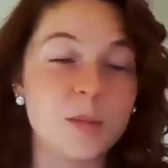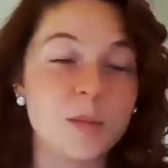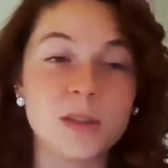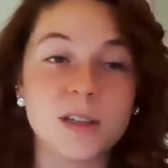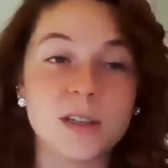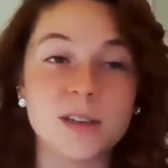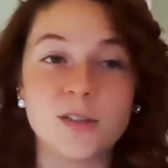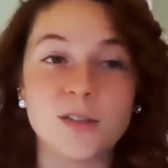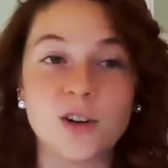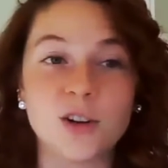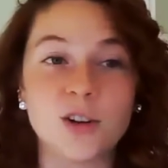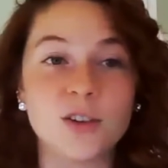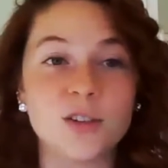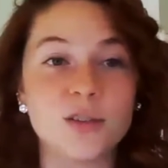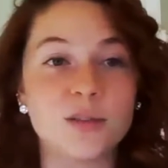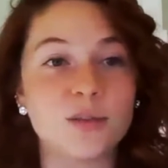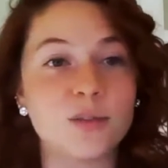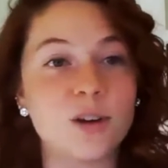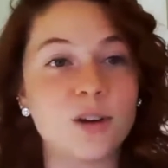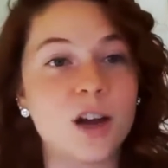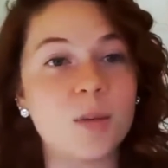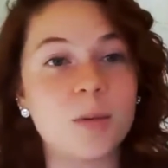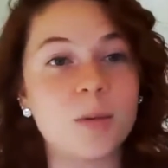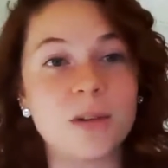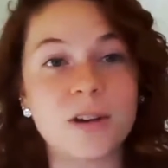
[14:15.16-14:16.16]
people have heard
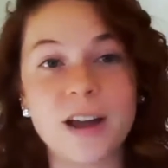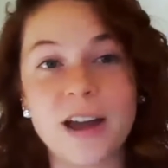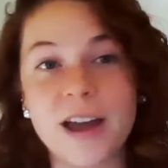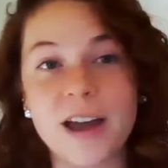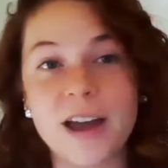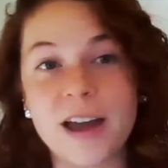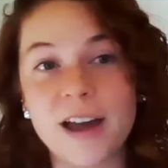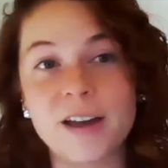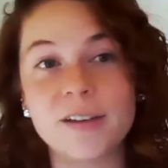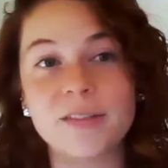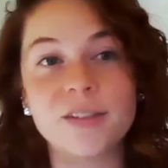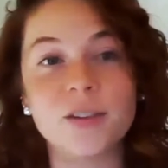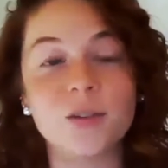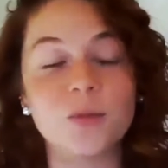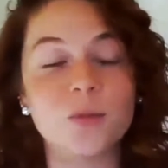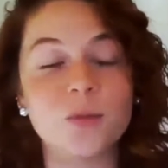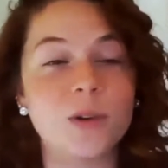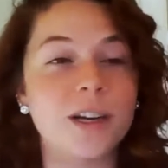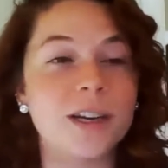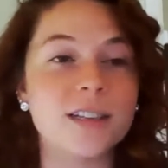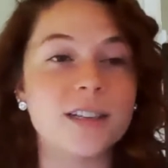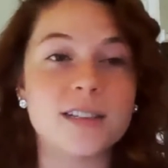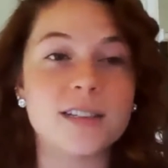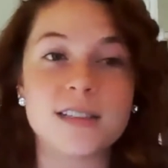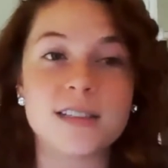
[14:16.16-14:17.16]
of Robert Half and
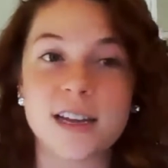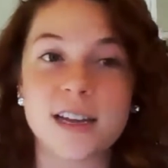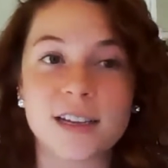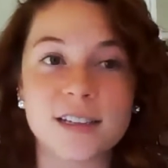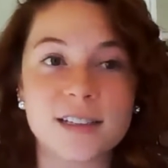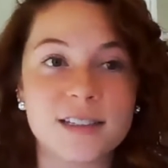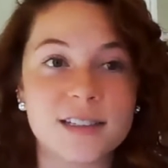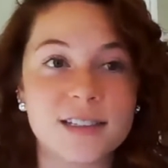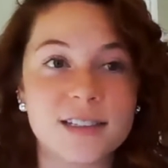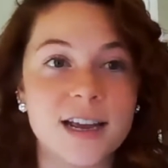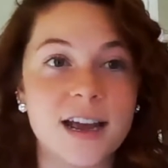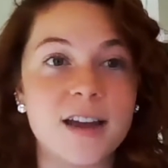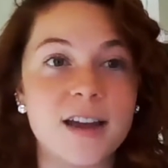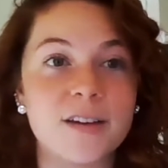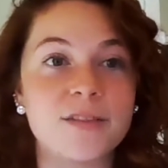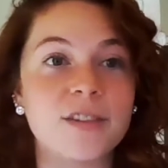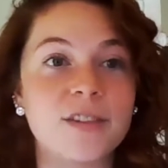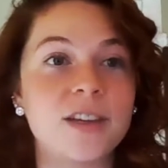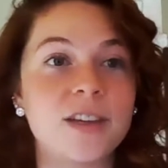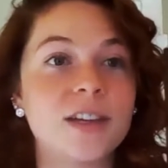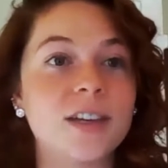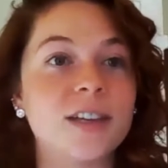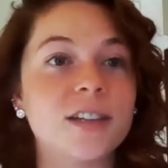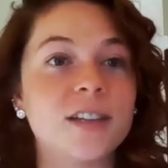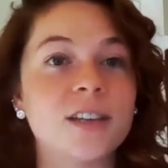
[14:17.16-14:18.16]
Randstad
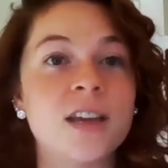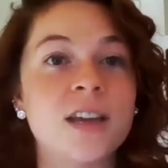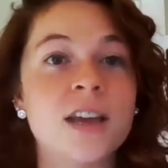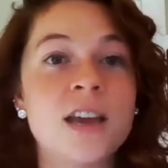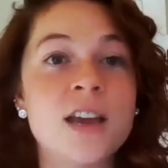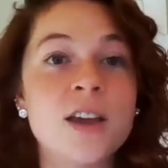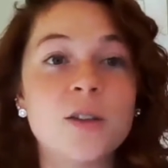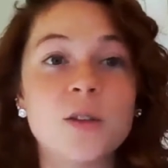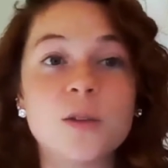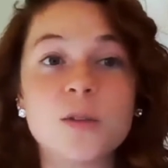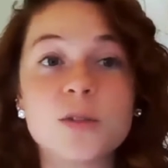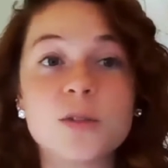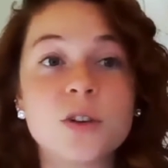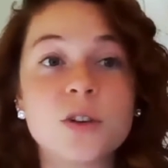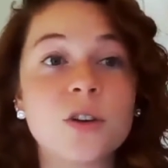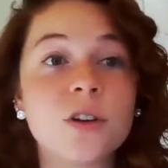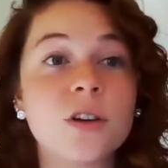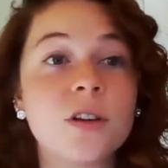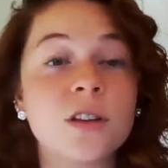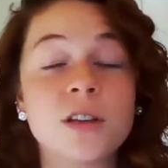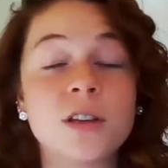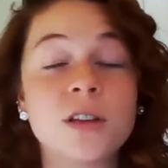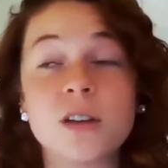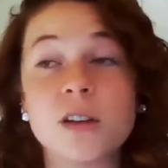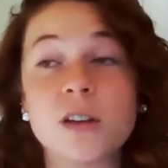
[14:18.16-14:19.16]
staffing, and
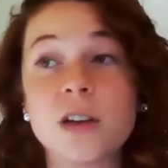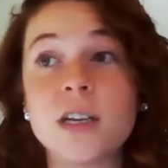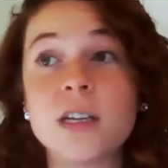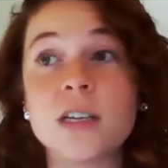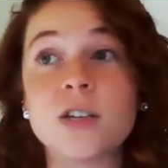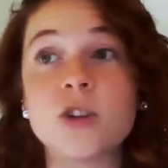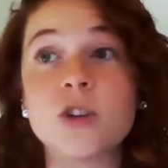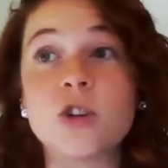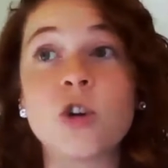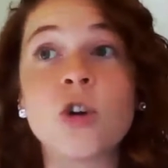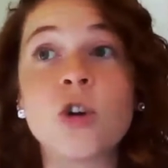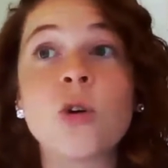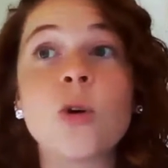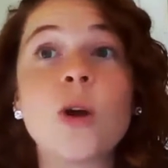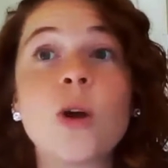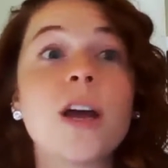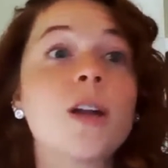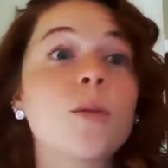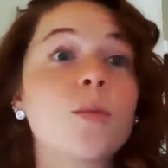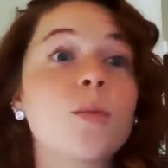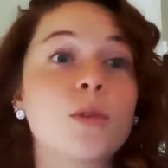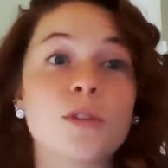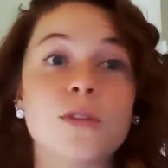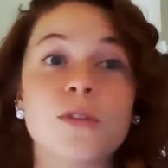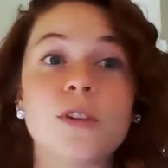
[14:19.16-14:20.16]
they're
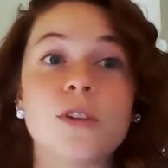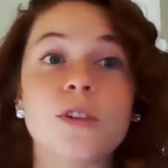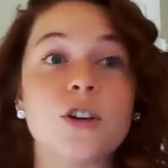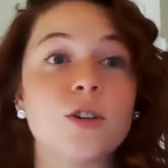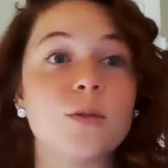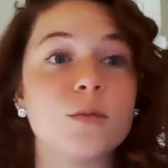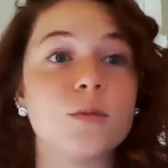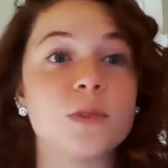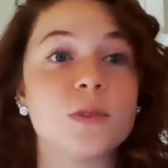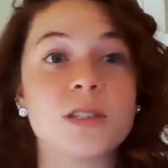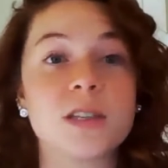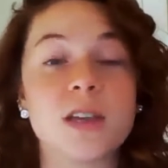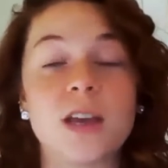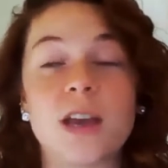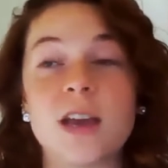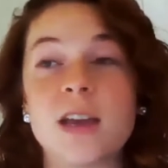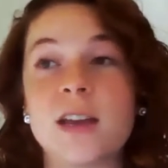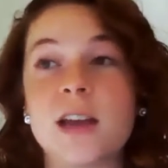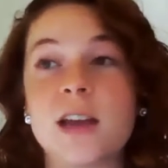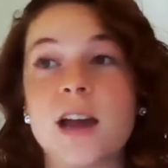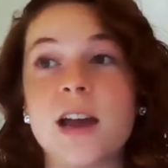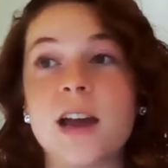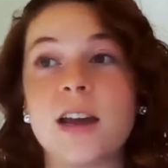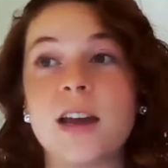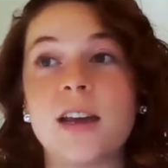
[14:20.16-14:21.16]
incredible firms.
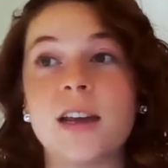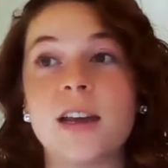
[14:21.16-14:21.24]
And